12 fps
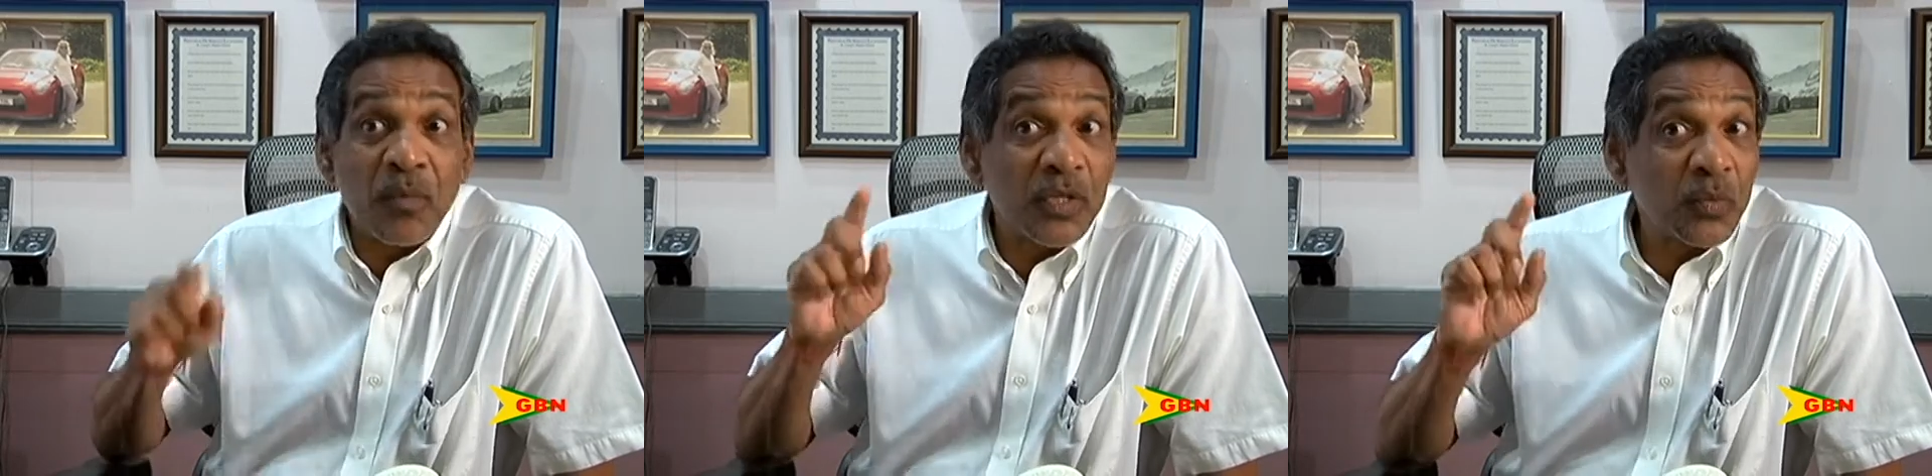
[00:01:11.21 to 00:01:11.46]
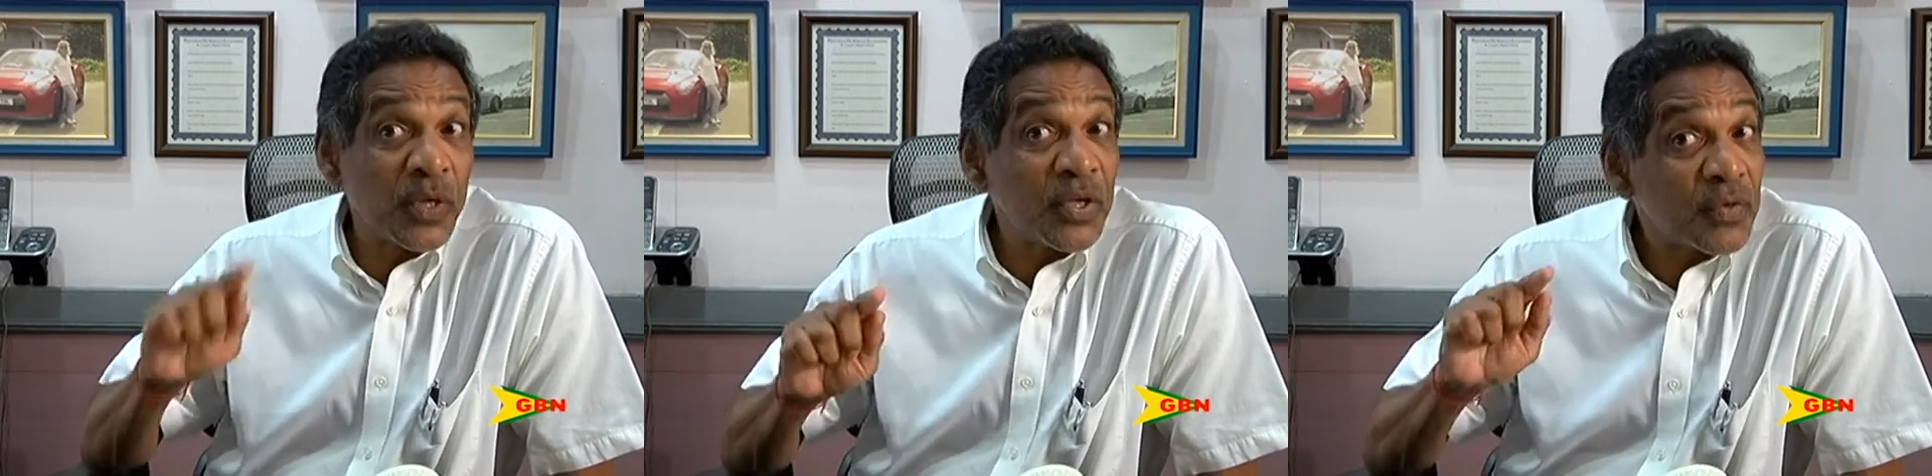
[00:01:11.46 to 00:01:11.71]

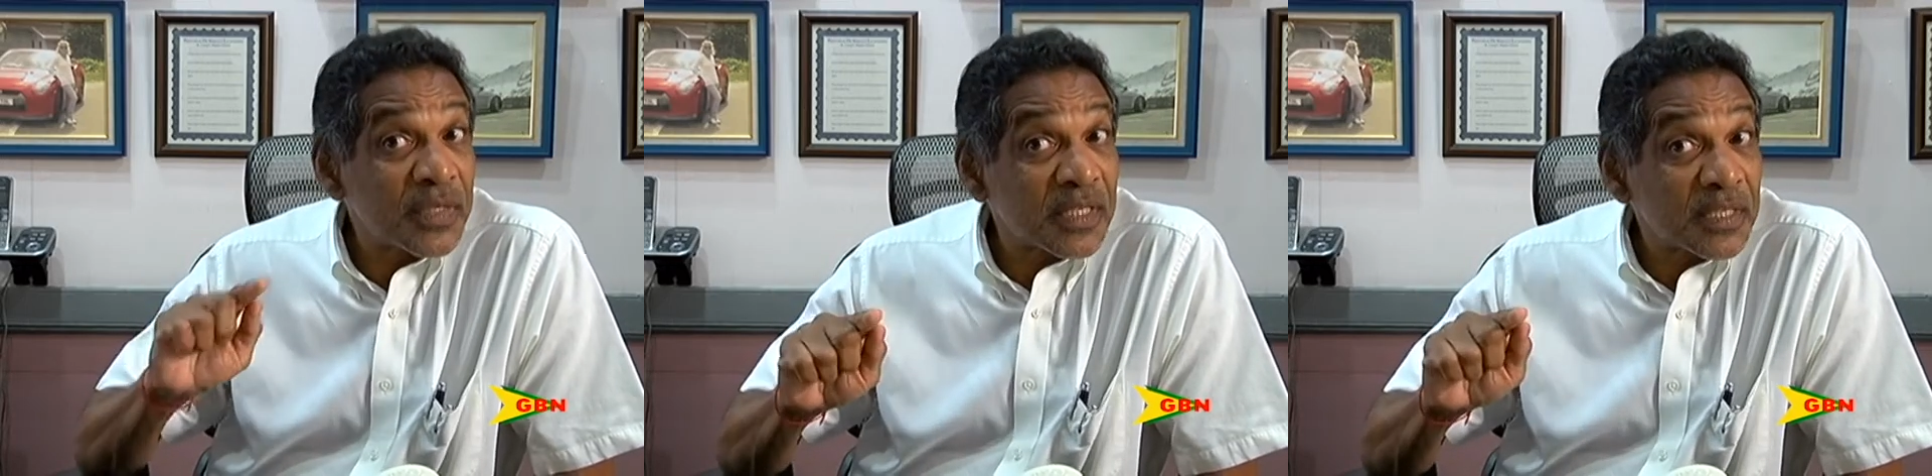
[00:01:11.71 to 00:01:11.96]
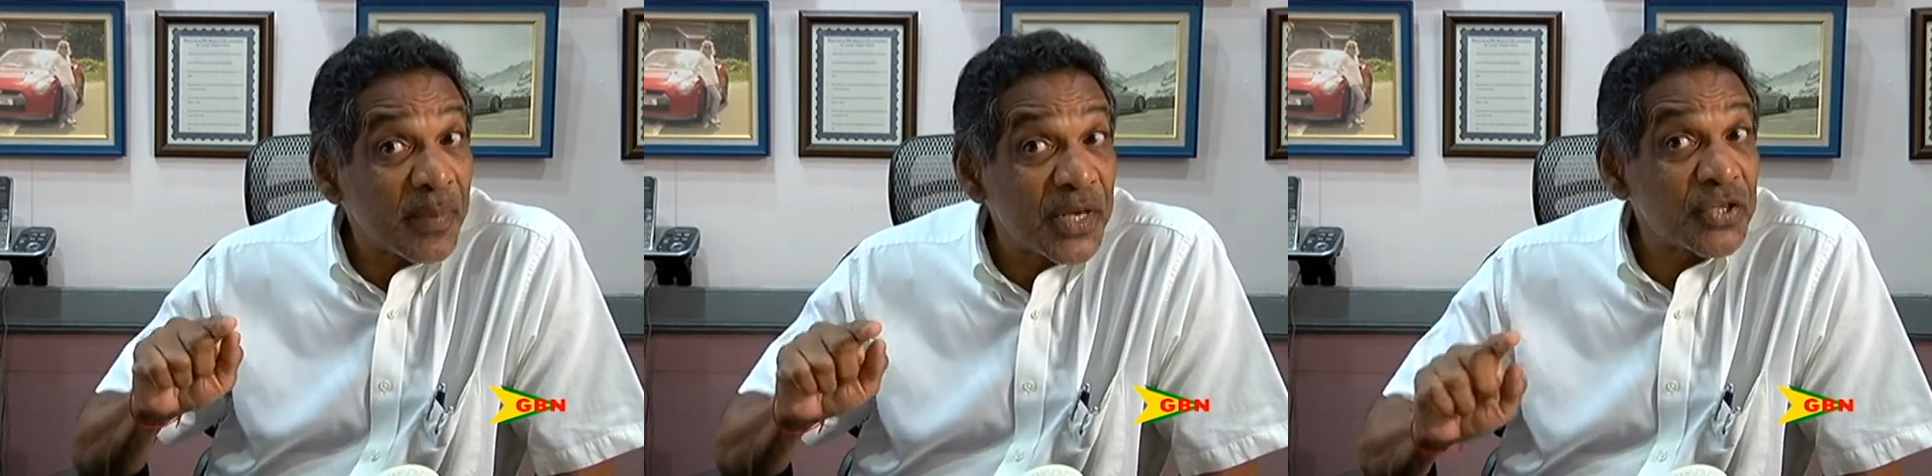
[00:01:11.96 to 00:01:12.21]
because when you're on
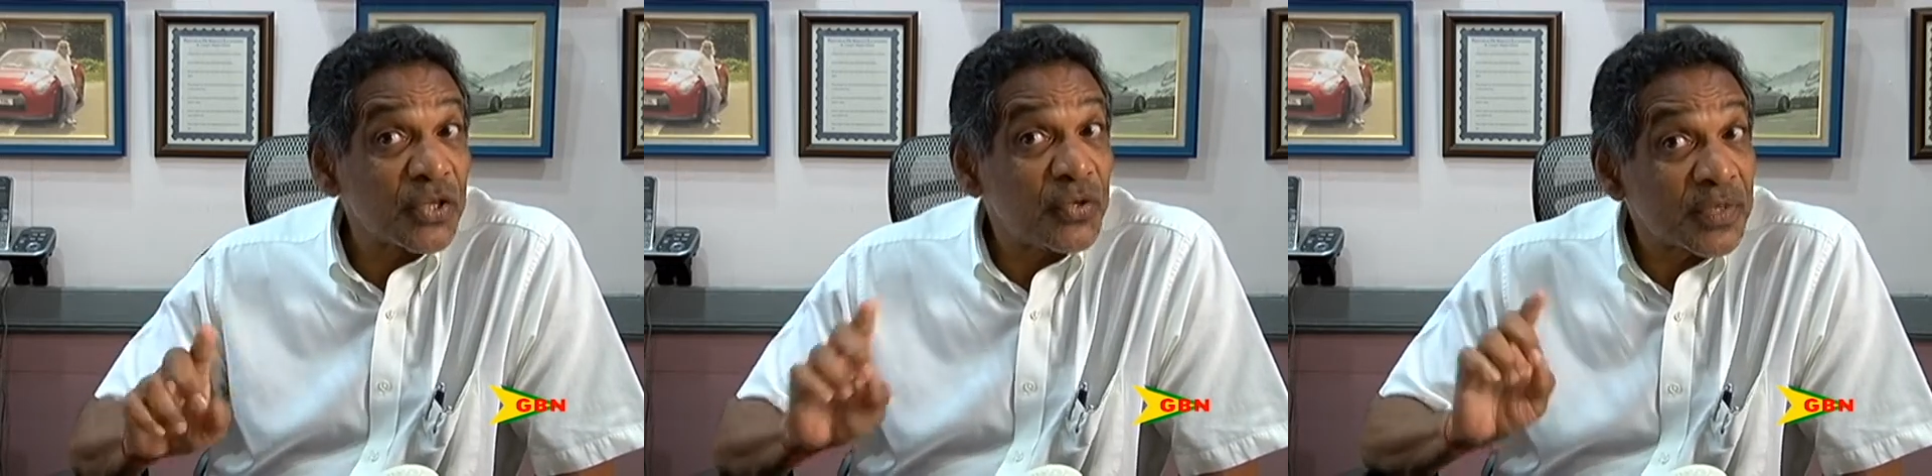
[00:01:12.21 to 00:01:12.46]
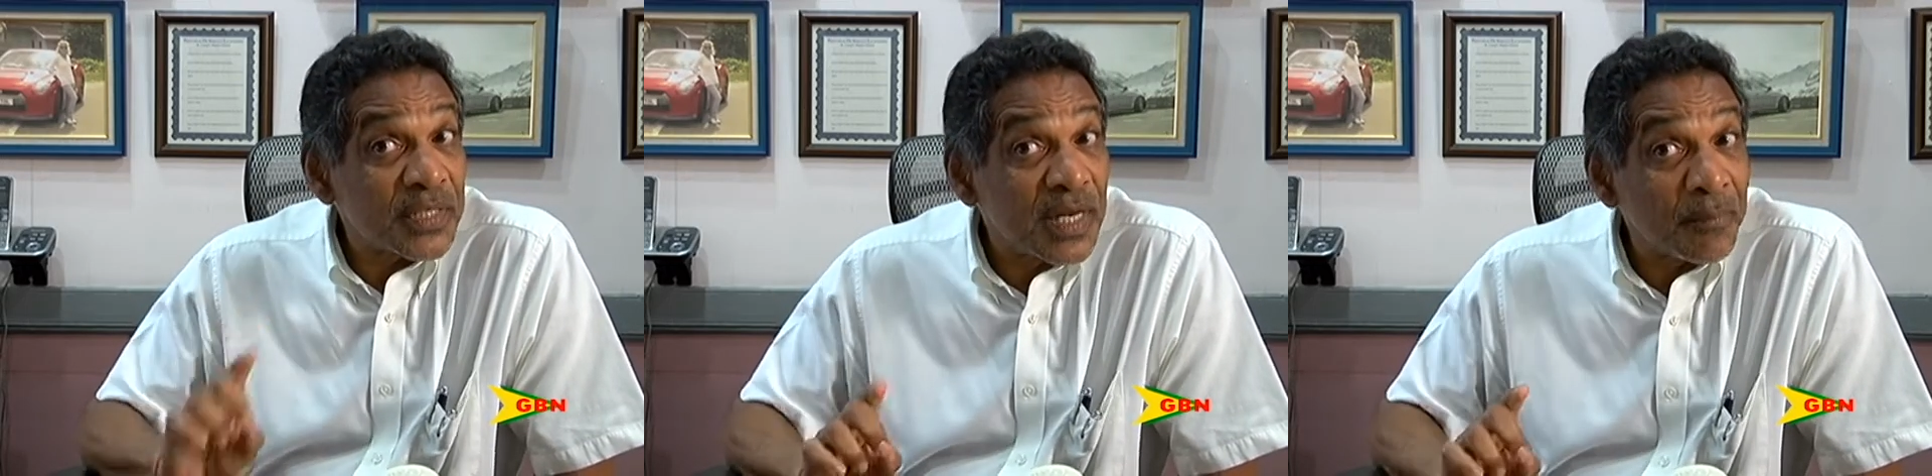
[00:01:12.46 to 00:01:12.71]
suspension,
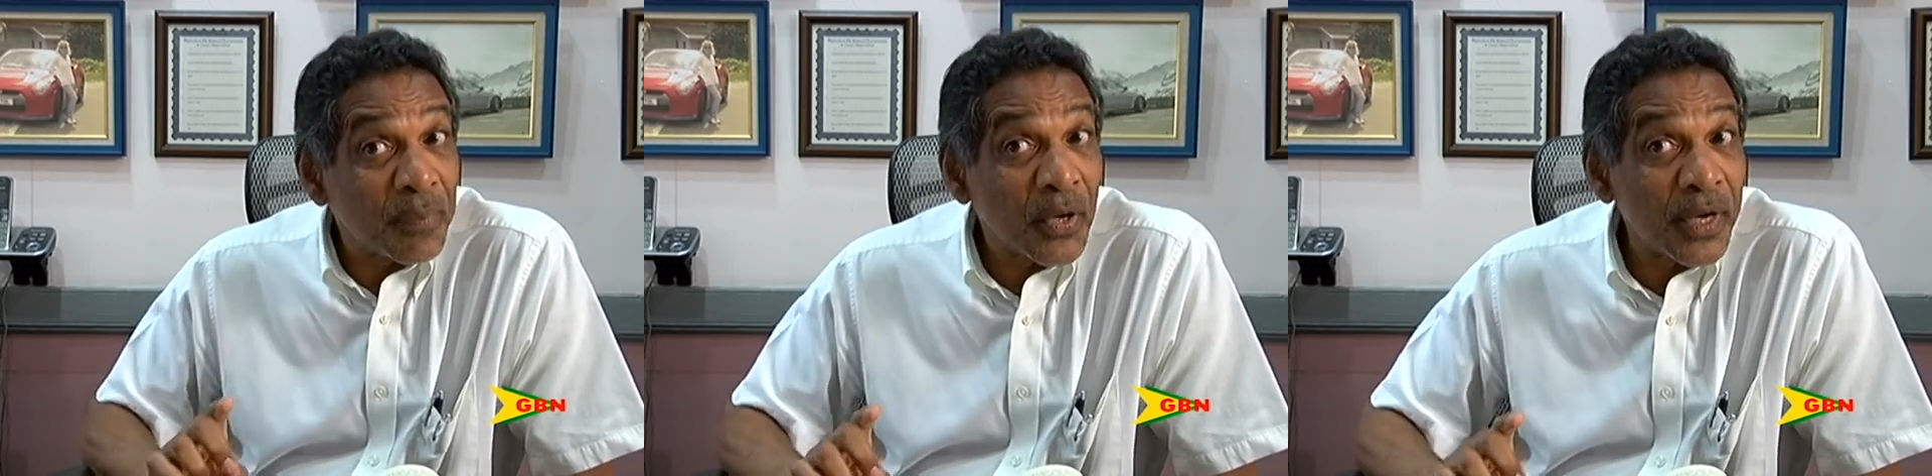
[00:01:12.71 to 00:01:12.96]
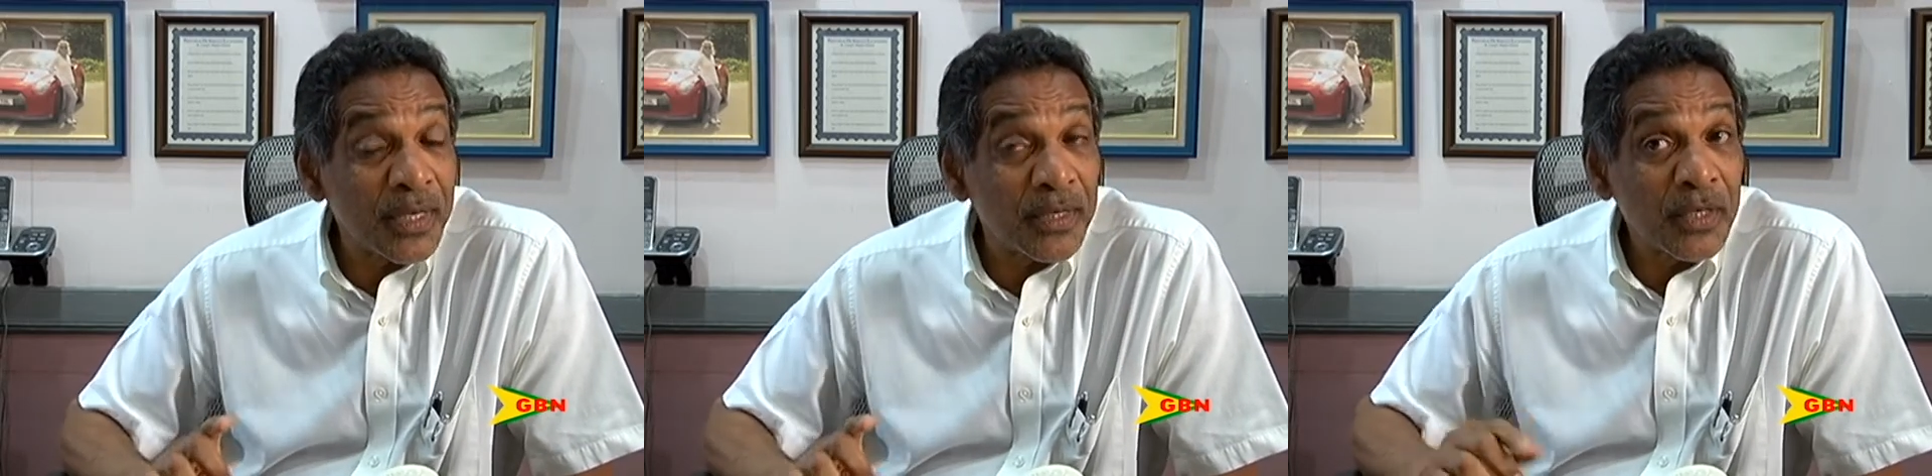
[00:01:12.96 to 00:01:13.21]
you're still
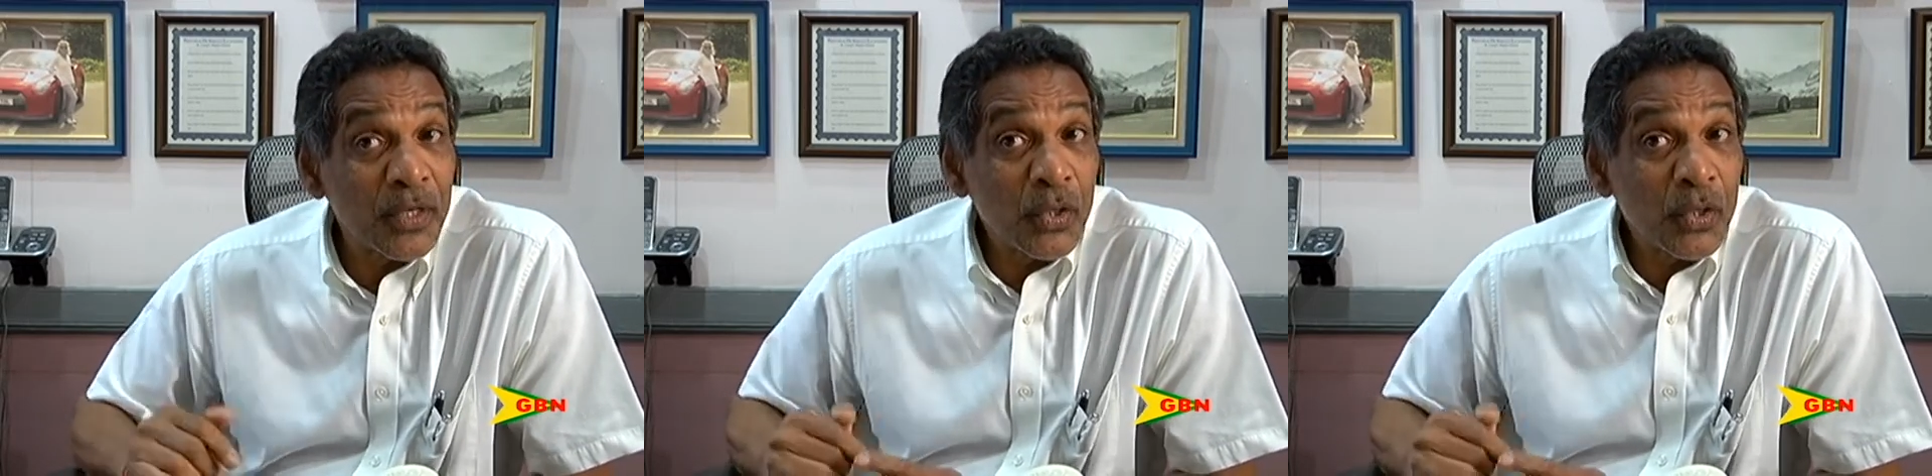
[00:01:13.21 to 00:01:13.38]
employed.